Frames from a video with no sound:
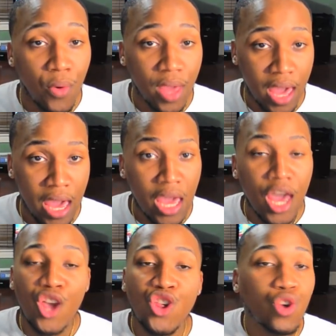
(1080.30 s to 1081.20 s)
Okay.
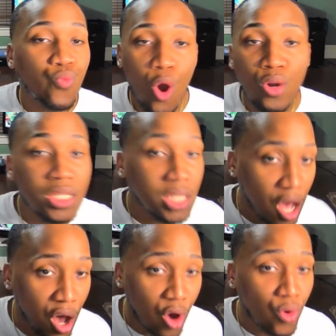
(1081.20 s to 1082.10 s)
She wrote a
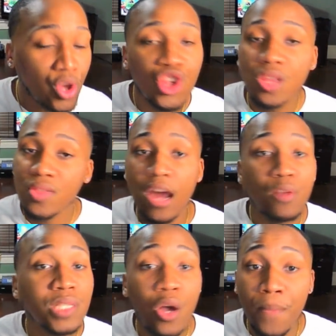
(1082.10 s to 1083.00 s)
song. She thought it
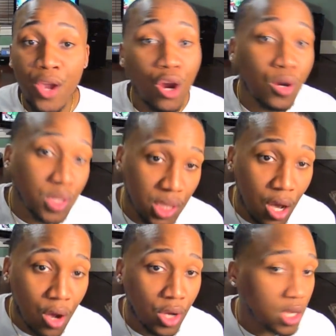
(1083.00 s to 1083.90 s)
was going to be her
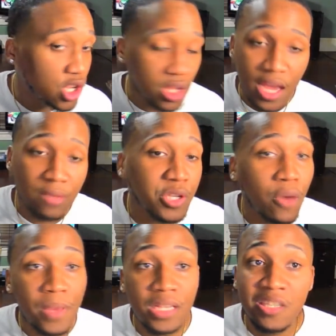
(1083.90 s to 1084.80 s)
song. She thought it was
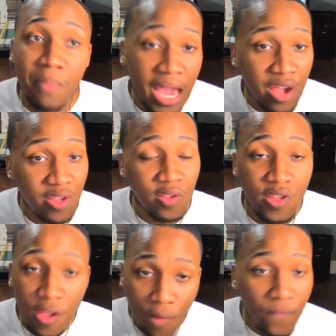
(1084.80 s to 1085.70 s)
going to be a smash
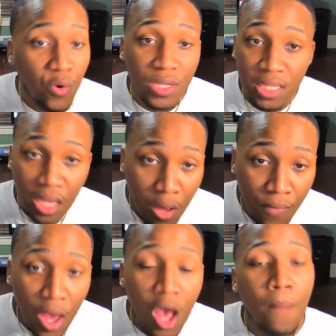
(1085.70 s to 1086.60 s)
single for
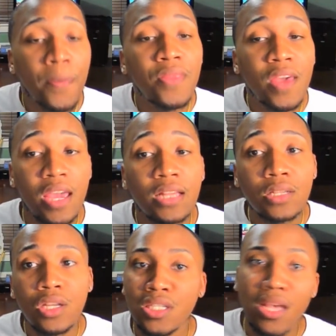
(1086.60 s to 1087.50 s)
herself. But
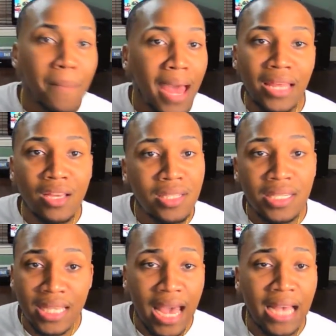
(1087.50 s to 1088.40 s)
then somebody else
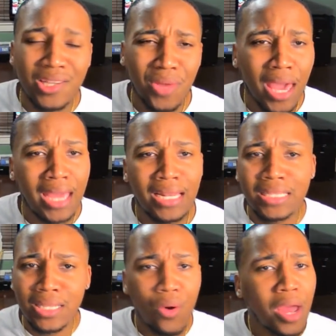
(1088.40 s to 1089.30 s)
decides, okay,
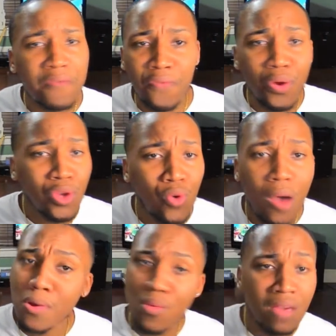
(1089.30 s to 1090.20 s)
this song ain't for you.
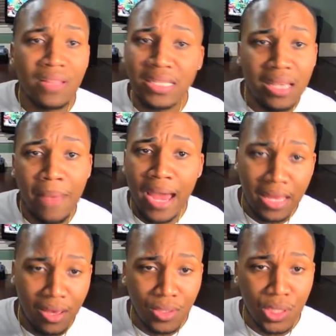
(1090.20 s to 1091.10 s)
I'm going to give it to
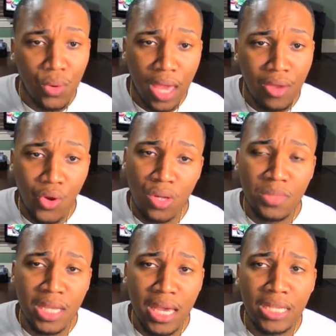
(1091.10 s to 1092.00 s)
somebody else. Okay. You know what I'm
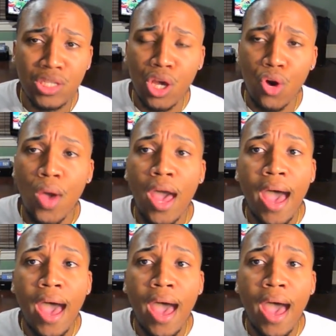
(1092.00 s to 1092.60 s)
saying? So